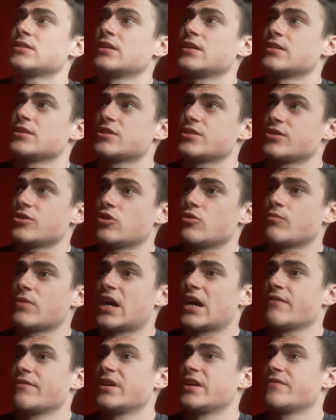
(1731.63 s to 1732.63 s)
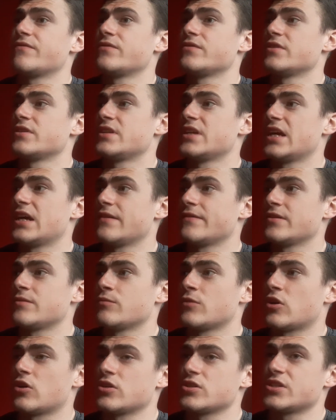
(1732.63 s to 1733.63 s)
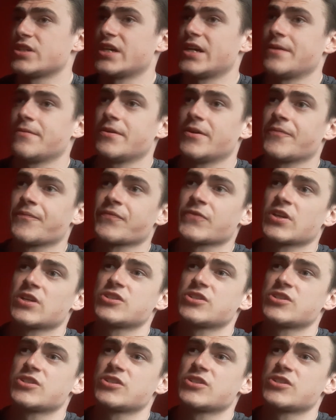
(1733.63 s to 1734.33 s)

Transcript: and there's still matter here from the David Moyes era.